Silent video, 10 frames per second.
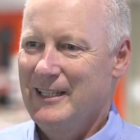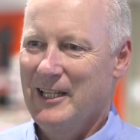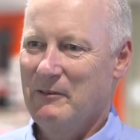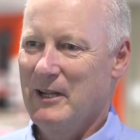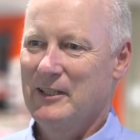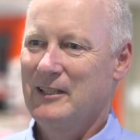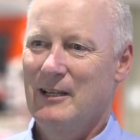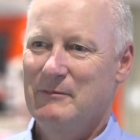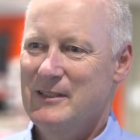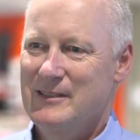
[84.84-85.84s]
get around the
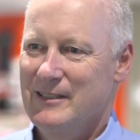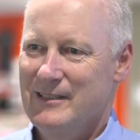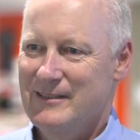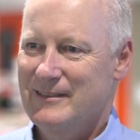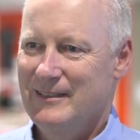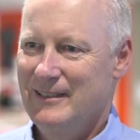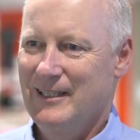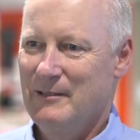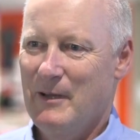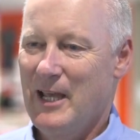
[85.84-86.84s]
club. This is
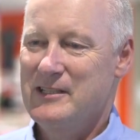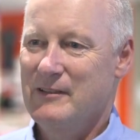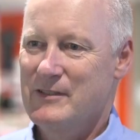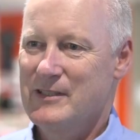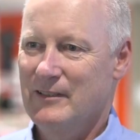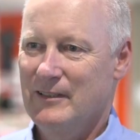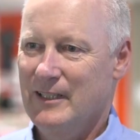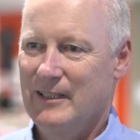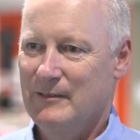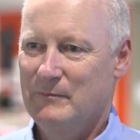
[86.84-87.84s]
an amazing
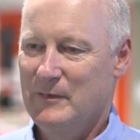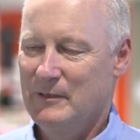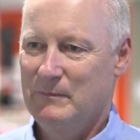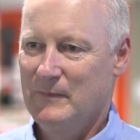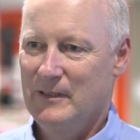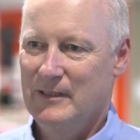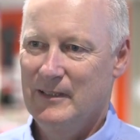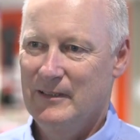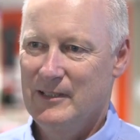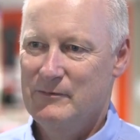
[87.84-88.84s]
facility.
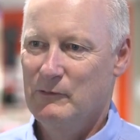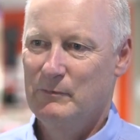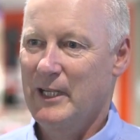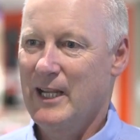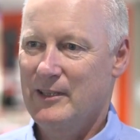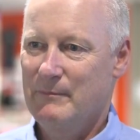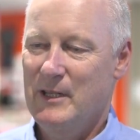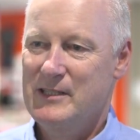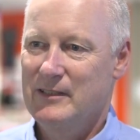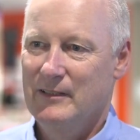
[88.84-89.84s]
This will bring out the
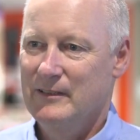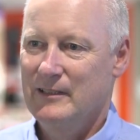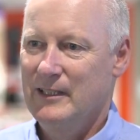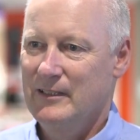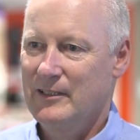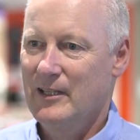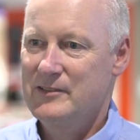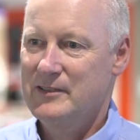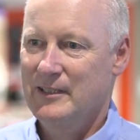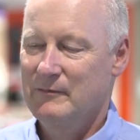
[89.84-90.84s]
best in the
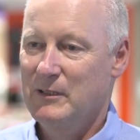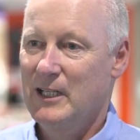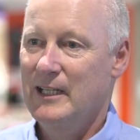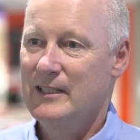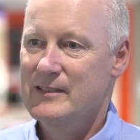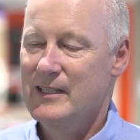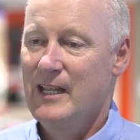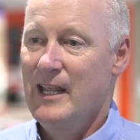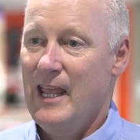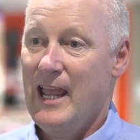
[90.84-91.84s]
coaching and players
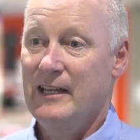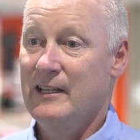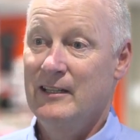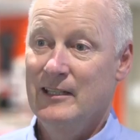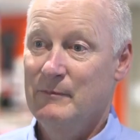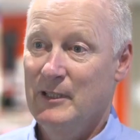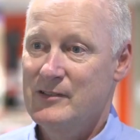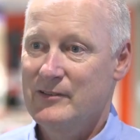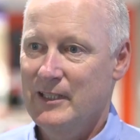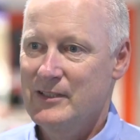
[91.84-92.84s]
and in the
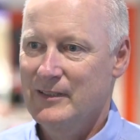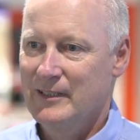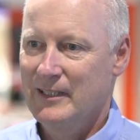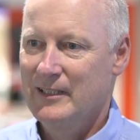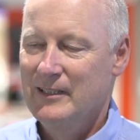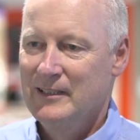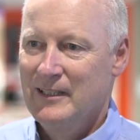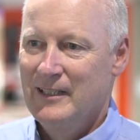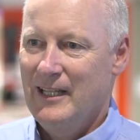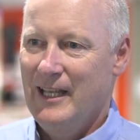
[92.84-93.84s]
administration,
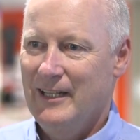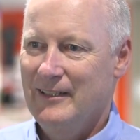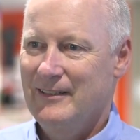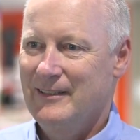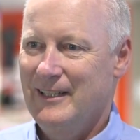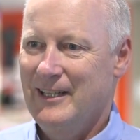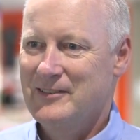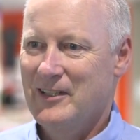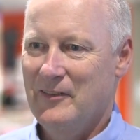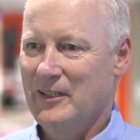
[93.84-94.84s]

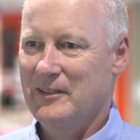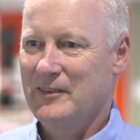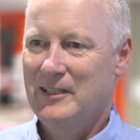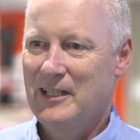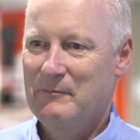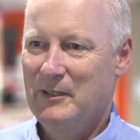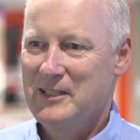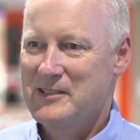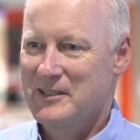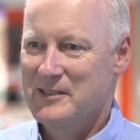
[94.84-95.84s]
and so the club
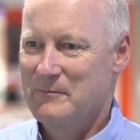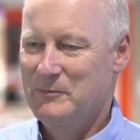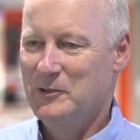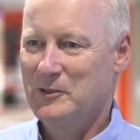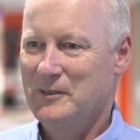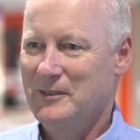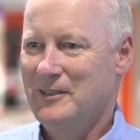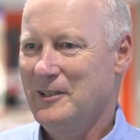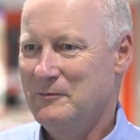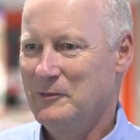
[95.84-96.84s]
needs the support
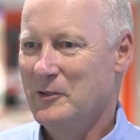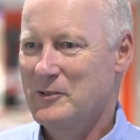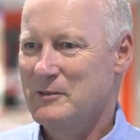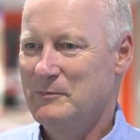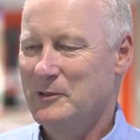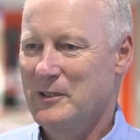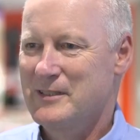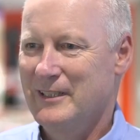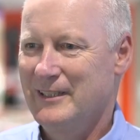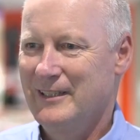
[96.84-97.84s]
of all the
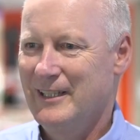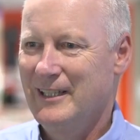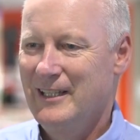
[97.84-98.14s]
supporters, and